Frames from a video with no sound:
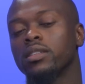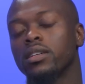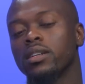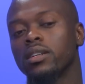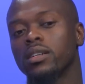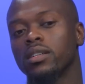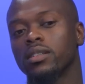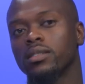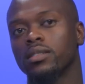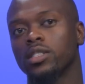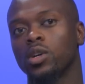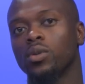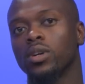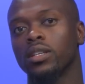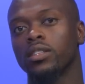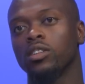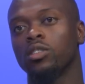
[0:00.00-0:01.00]
a
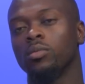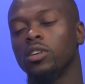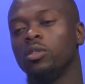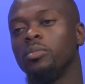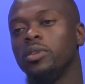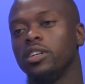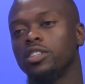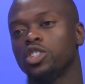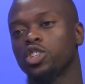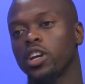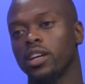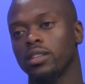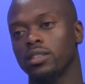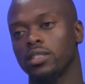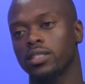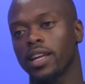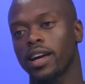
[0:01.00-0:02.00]
so it'll be a
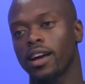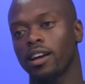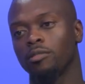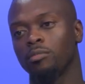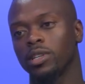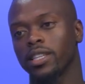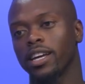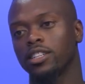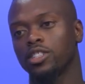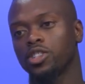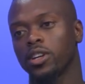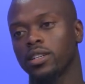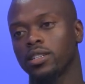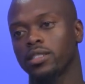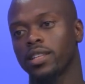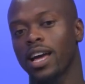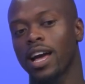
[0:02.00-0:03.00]
trained staff, but that
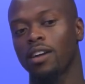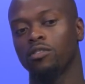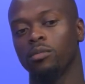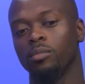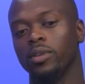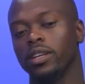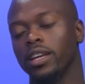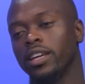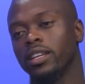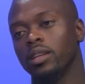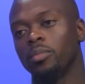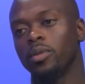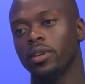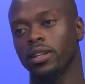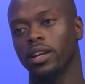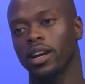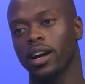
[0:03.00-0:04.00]
trained staff will be an
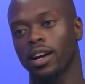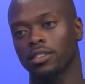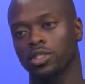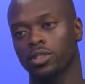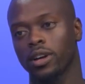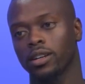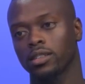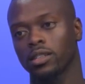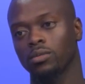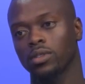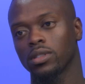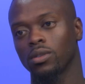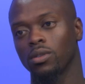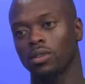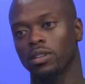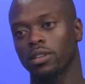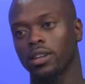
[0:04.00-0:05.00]
independent contractor with the
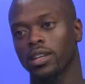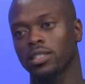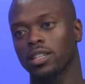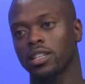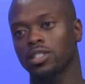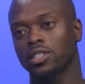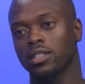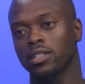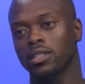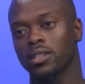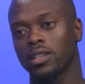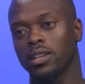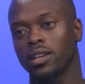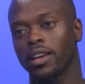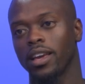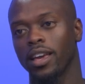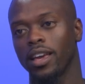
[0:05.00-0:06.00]
organization.
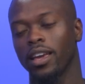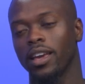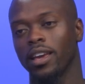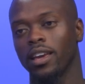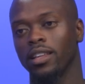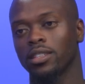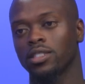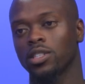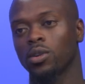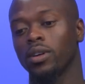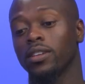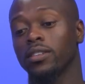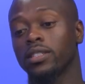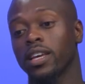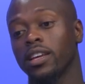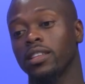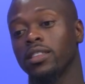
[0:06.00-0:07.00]
Okay. And so, if
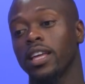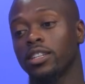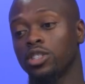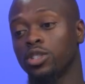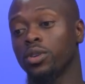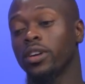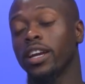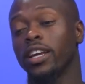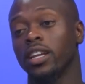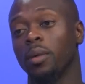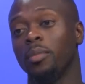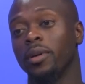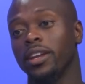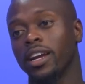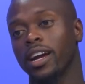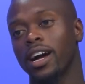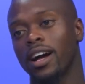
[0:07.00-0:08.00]
say that you're an
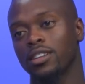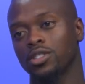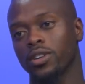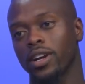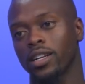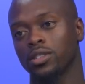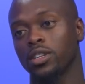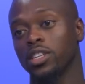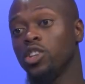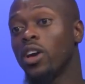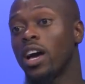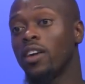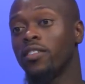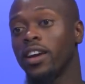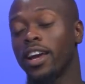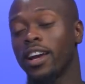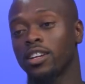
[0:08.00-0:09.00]
independent contractor, you
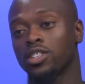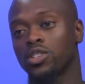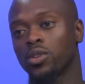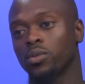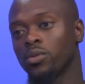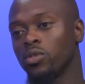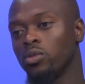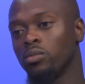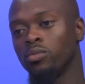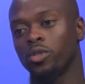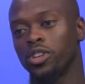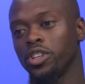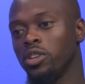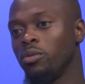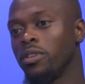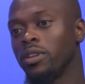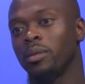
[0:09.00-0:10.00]
have an extra room where
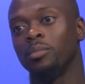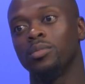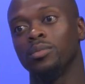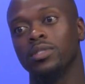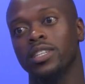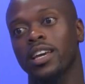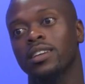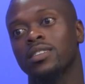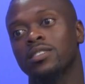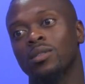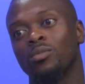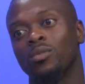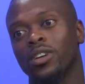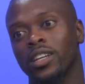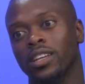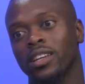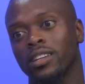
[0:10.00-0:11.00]
you want to take
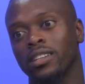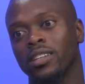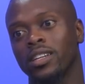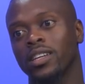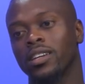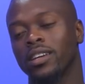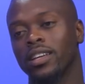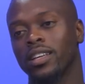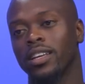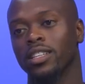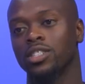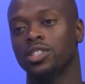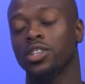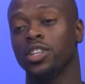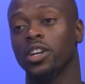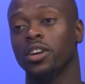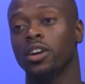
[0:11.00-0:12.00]
someone in okay.
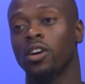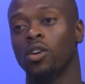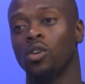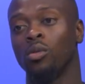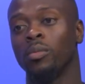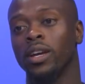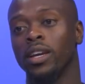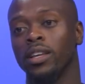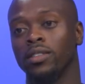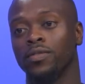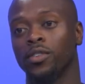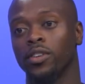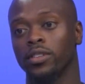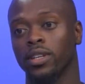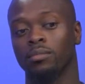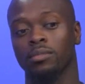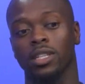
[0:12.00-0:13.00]
into your home, and
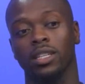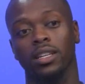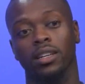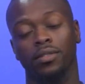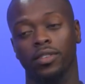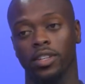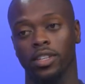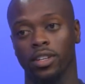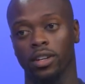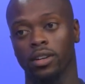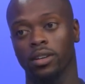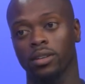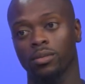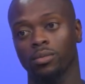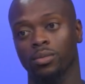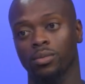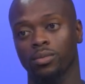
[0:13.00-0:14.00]
for them to live in
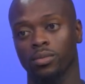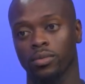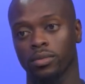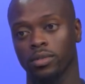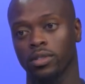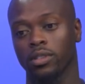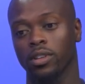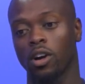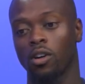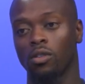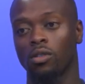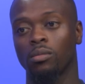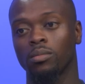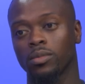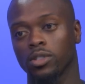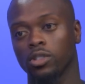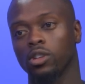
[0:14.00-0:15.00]
your
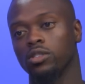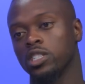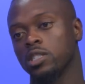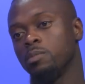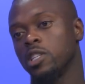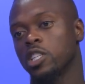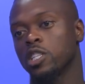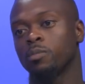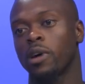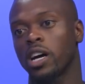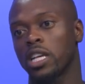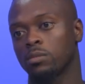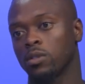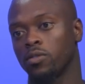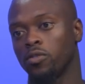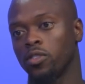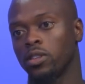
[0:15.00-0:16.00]
home, you'll just be
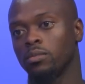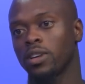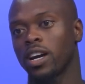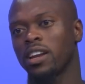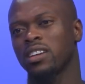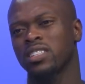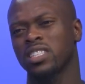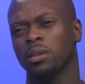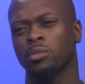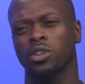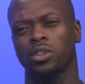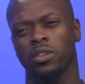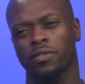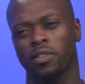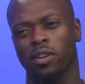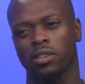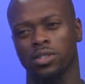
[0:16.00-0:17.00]
responsible for them. Kind of similar to
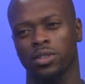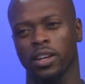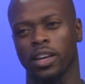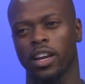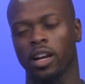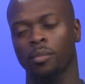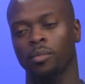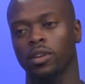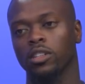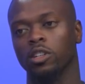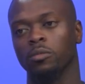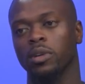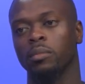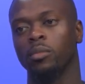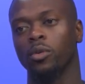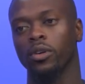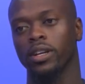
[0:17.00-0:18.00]
foster care, but a little
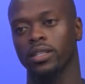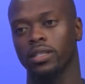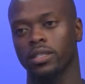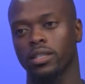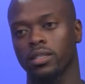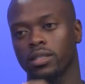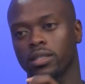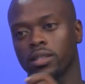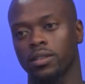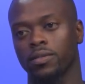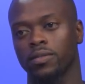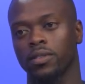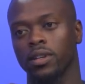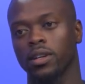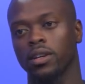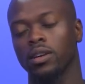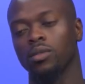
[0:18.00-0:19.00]
bit more intensive
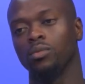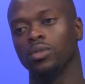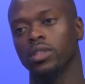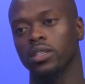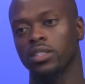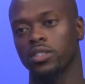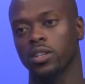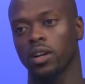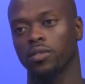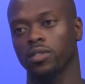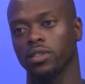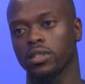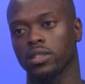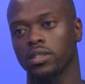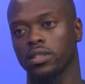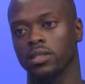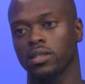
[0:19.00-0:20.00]
with okay. the
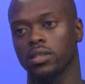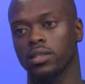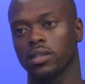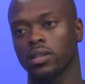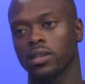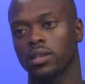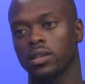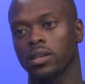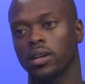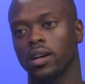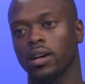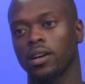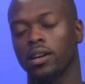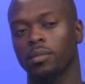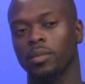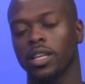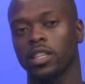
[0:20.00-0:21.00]
services. Yes. Okay.
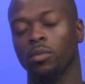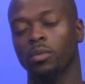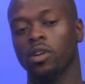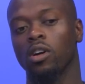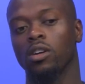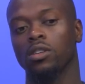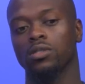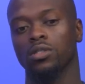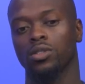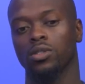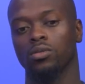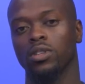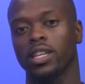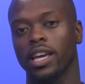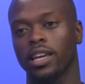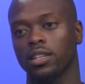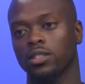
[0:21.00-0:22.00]
Um, and then we also do
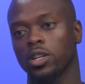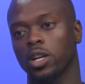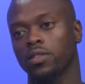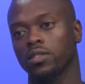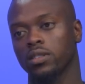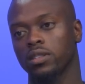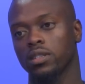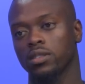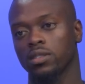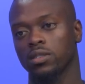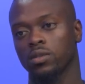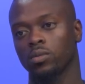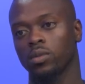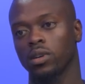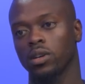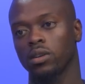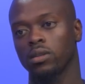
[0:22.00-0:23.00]
day services as
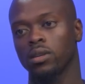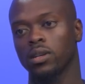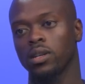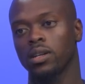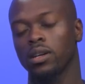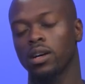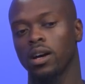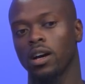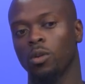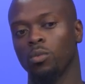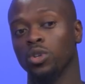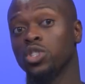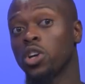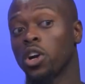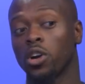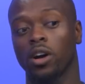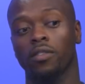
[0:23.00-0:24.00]
well. Mm-hmm. Uh, we
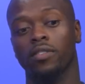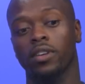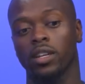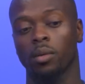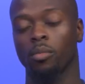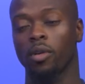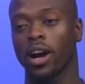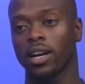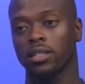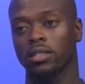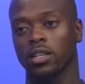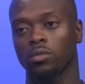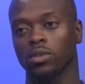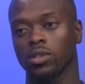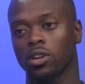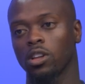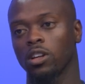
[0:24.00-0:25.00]
started off in Nebraska
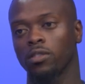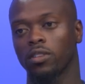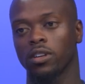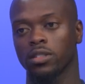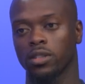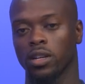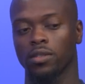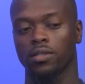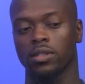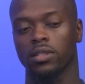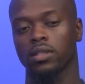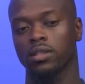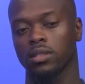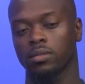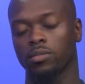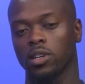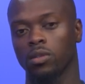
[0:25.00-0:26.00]
with all of our
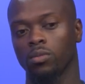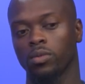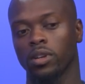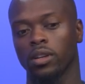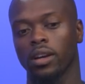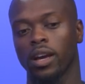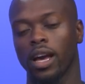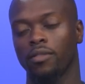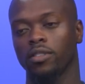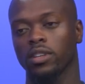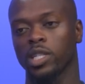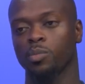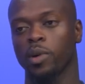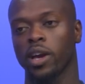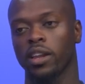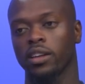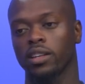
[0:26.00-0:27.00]
services, but we have
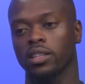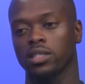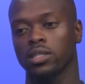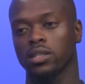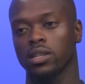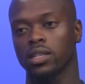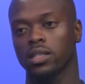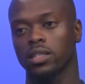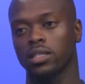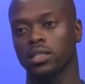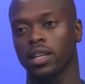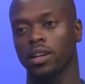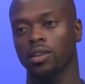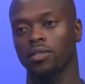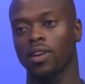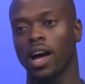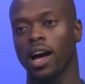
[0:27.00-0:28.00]
expanded into the
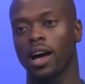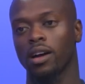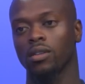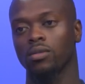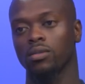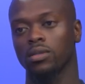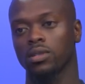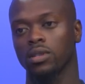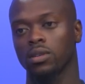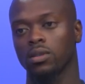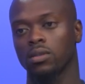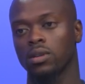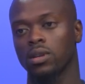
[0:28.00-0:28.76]
state of Iowa. So